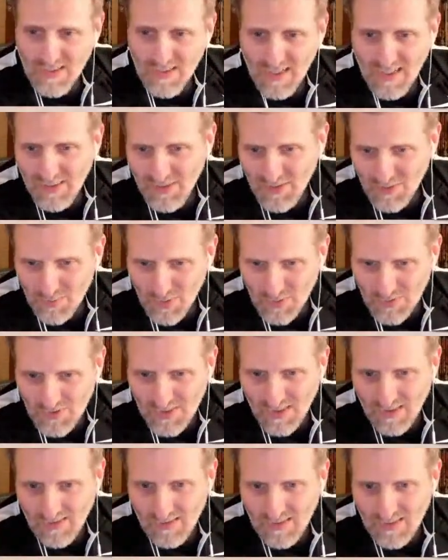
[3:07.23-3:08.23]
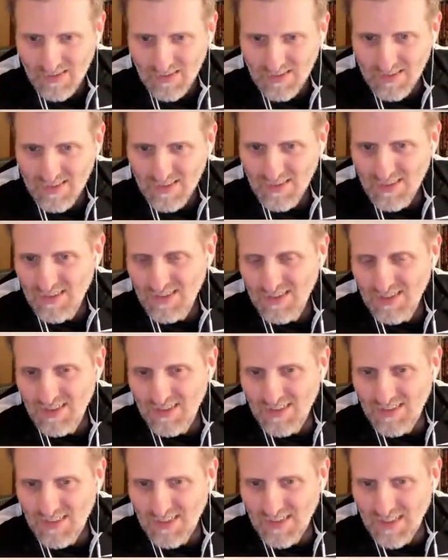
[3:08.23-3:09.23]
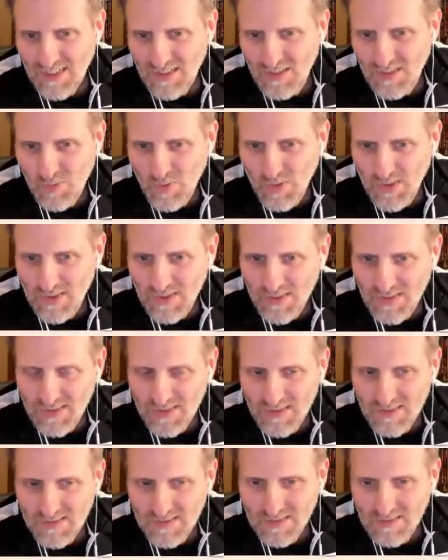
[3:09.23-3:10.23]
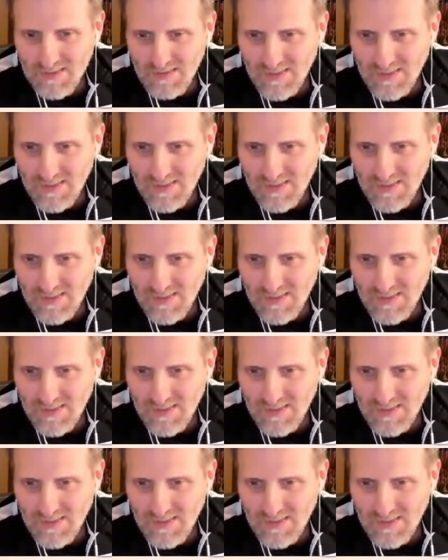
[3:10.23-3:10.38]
and the Root Cellar. I just wanted a